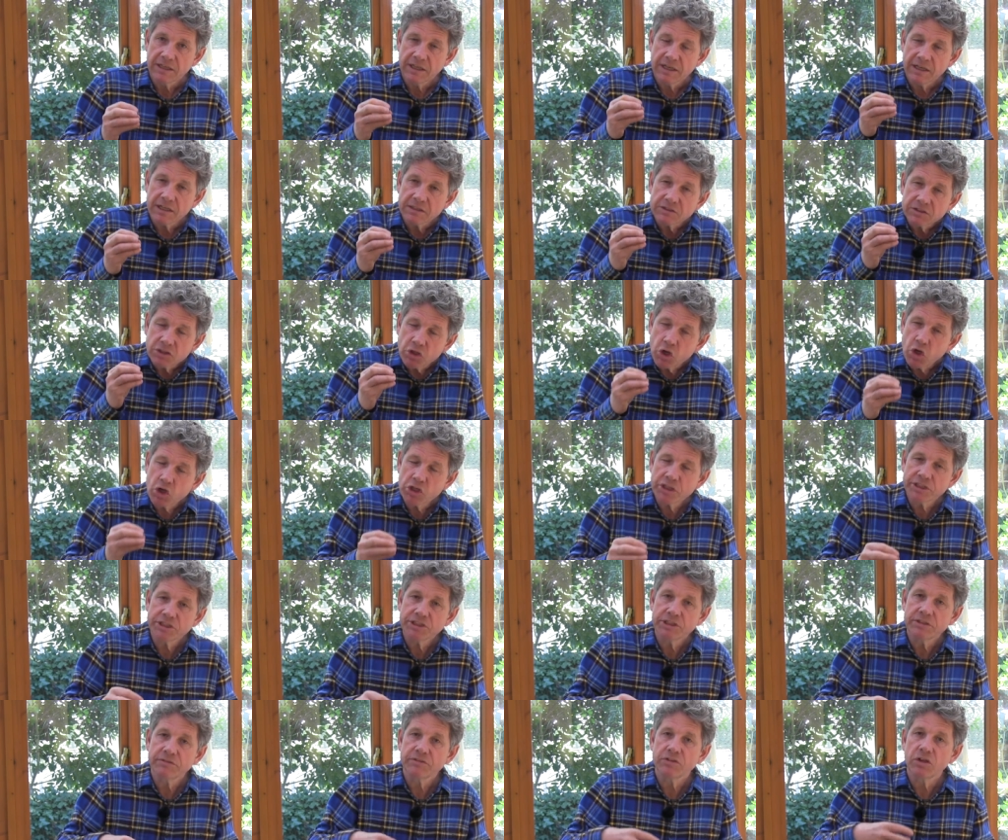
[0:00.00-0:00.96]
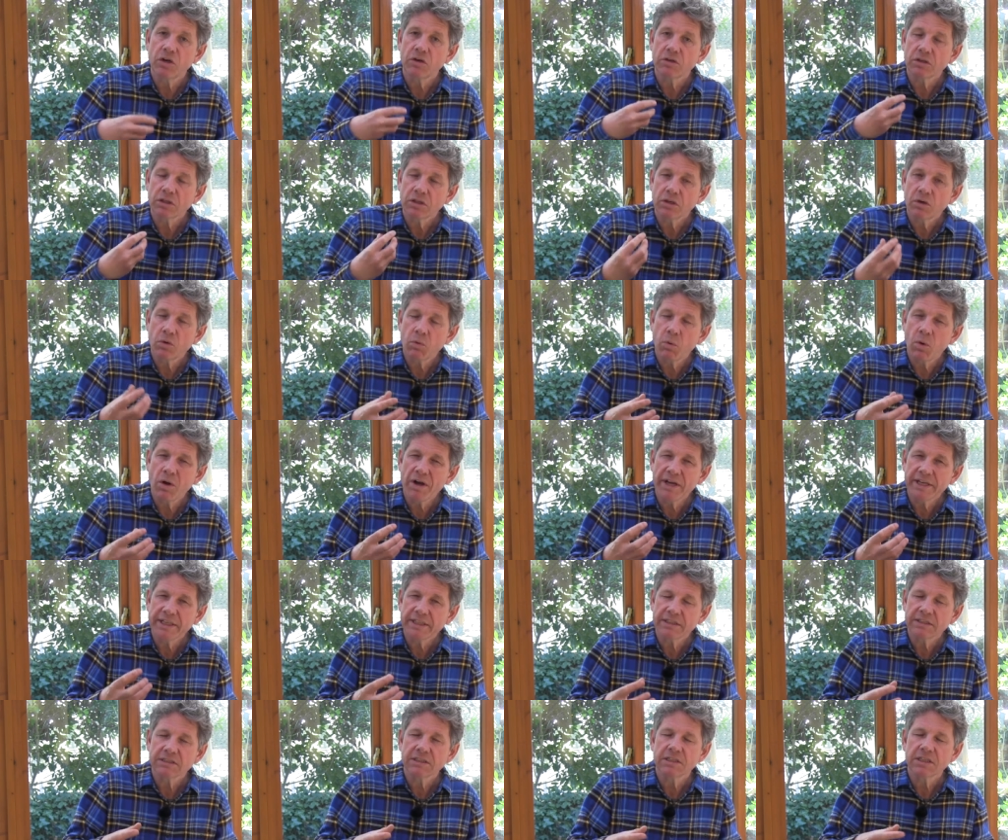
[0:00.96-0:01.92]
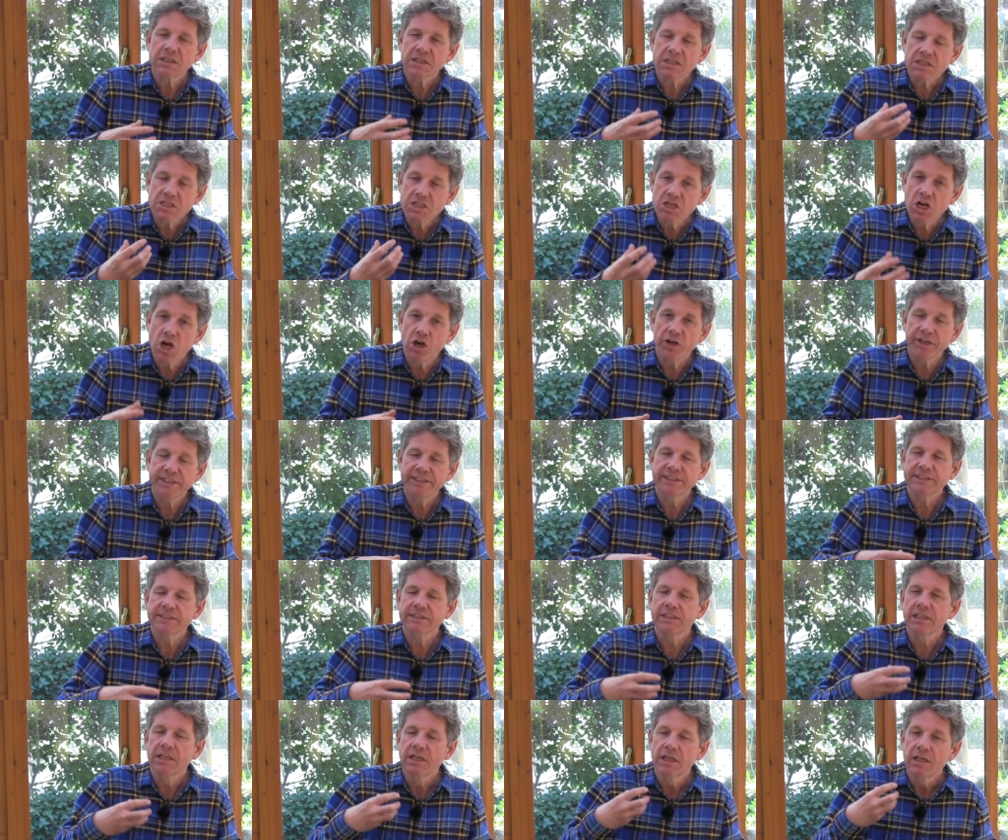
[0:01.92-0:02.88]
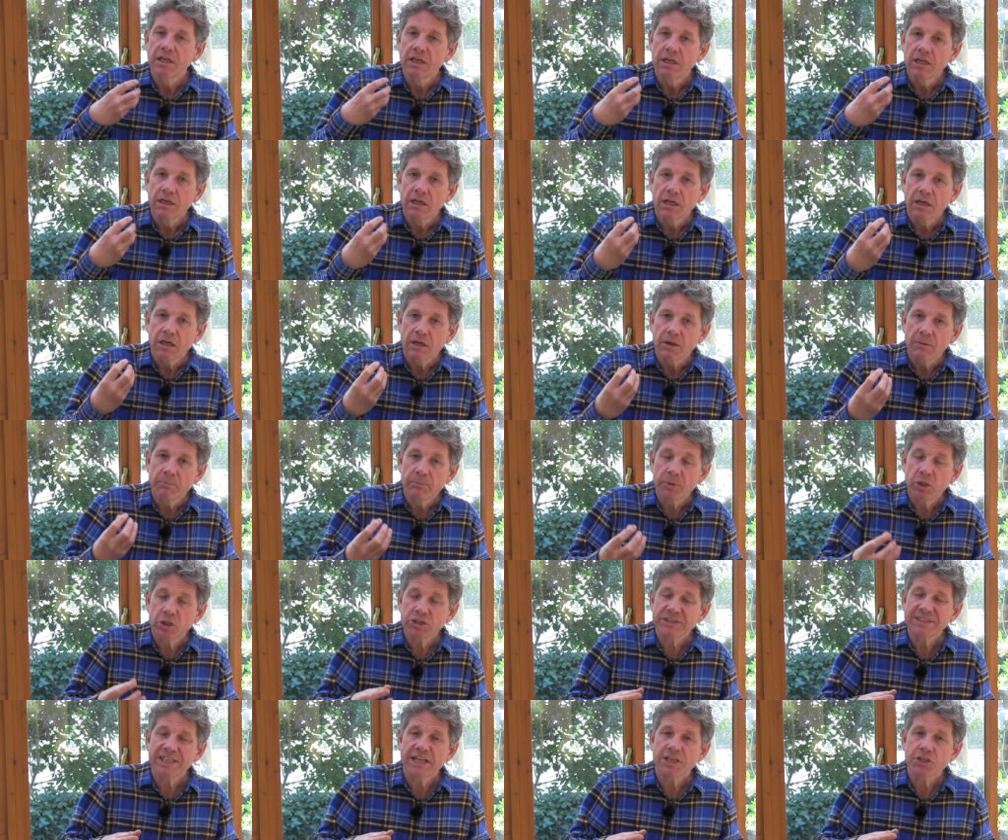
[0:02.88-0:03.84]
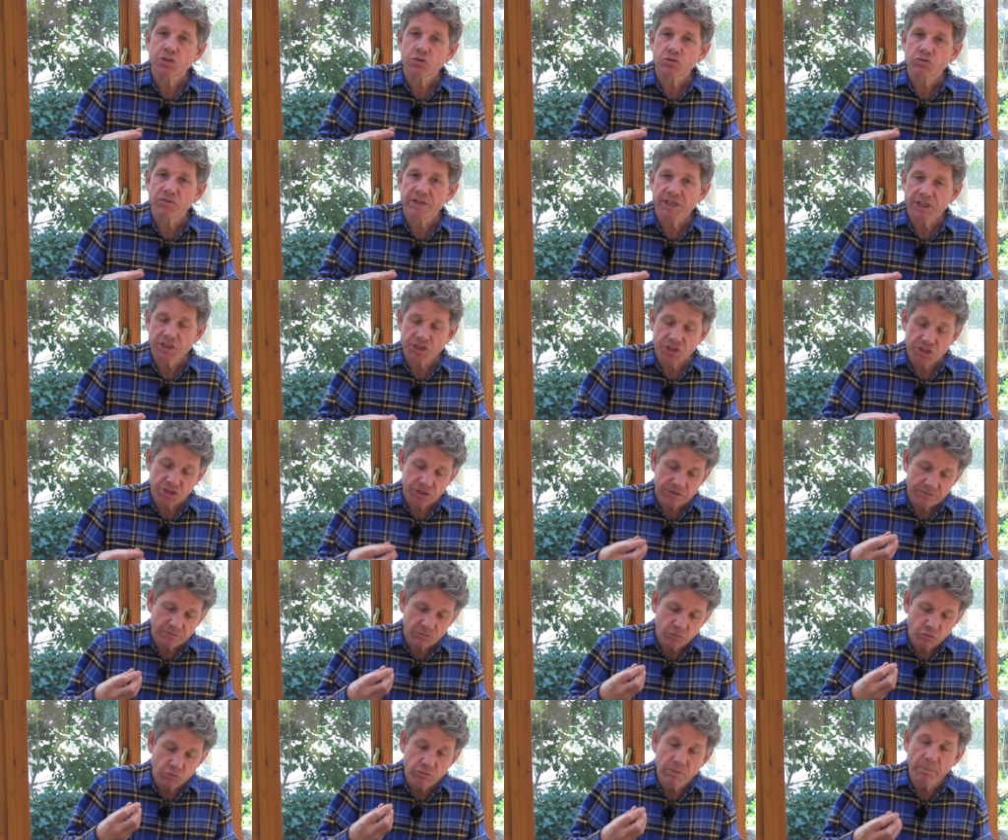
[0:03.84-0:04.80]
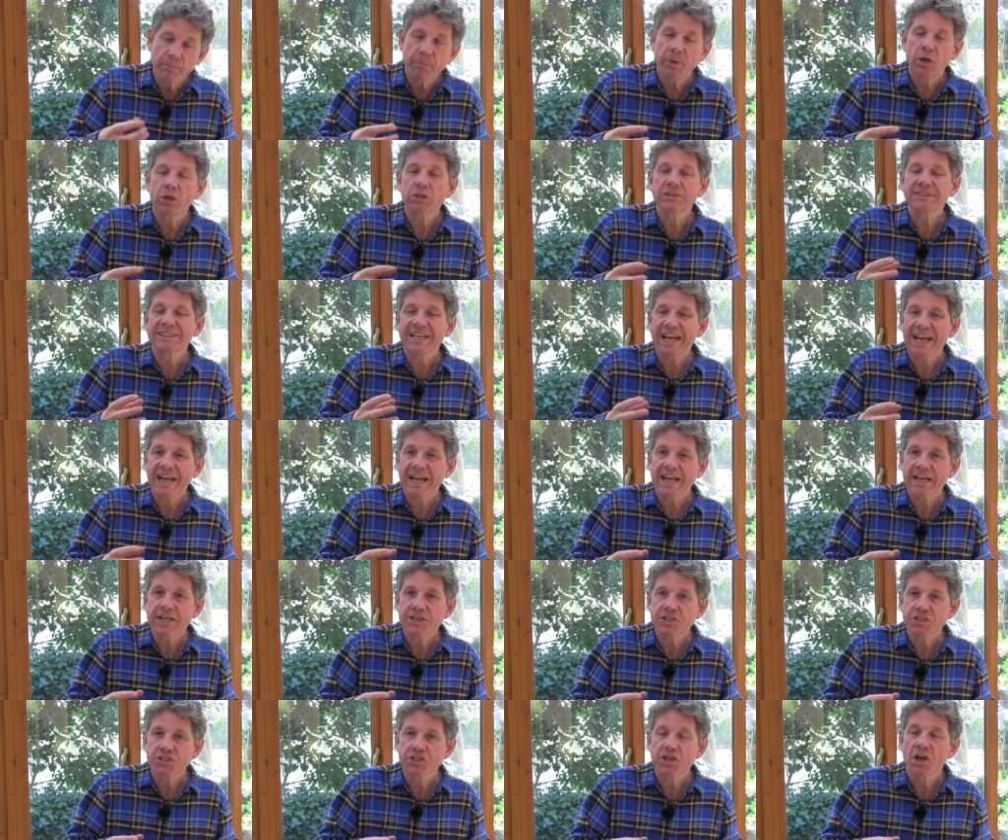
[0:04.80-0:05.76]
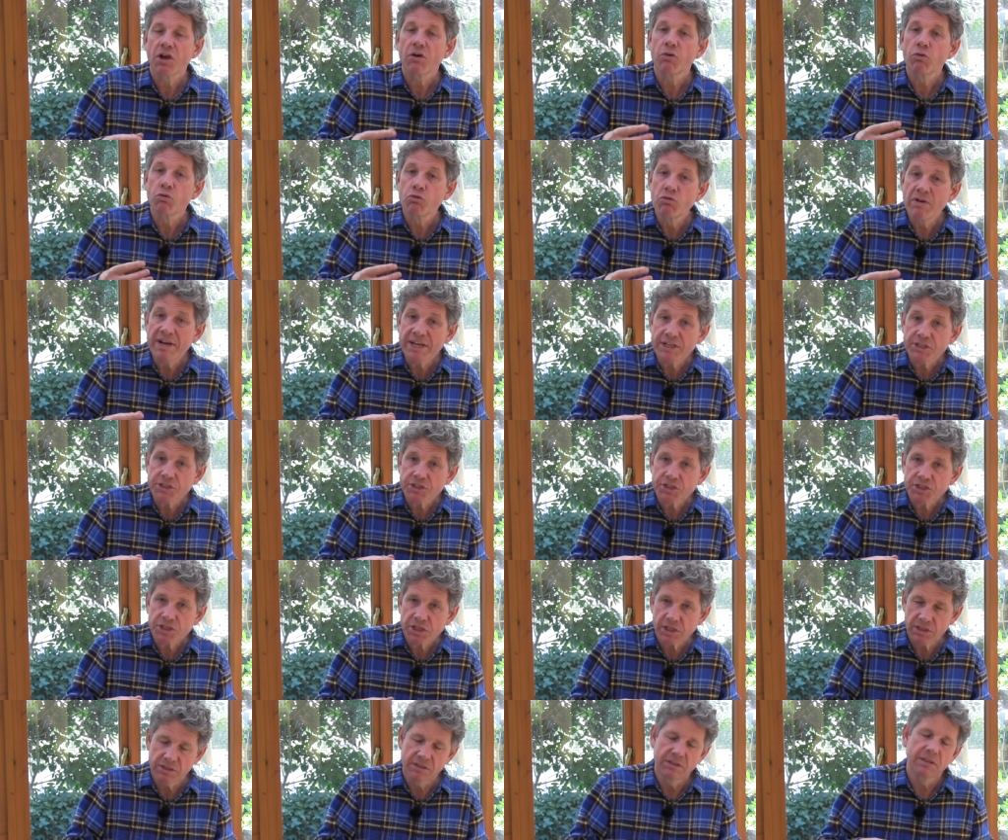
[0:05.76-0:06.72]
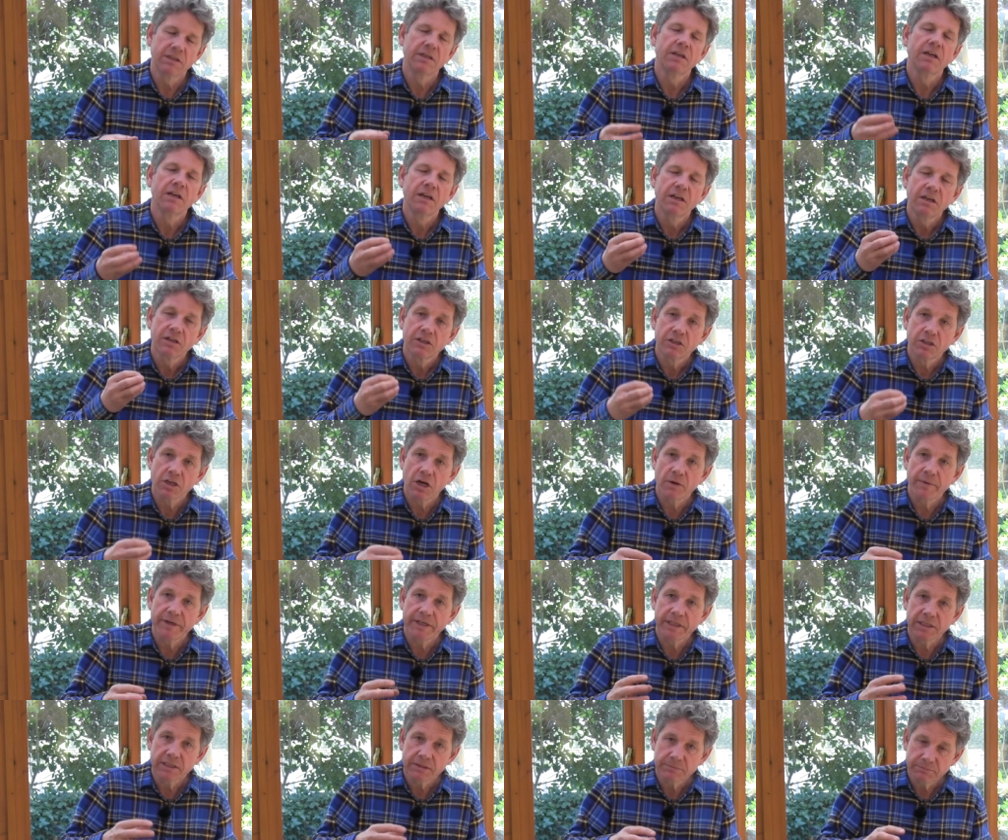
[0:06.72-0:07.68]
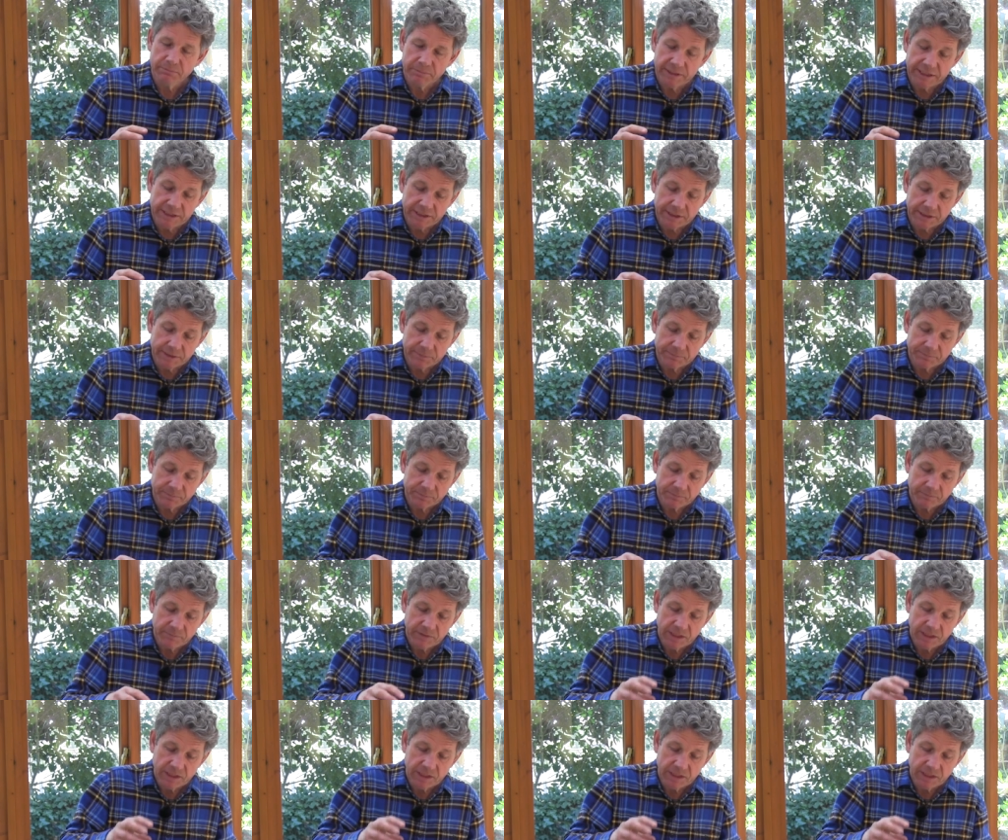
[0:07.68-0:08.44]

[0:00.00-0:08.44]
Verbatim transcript: As long as you've got quite nice uh, potash rich, potash rich growing media.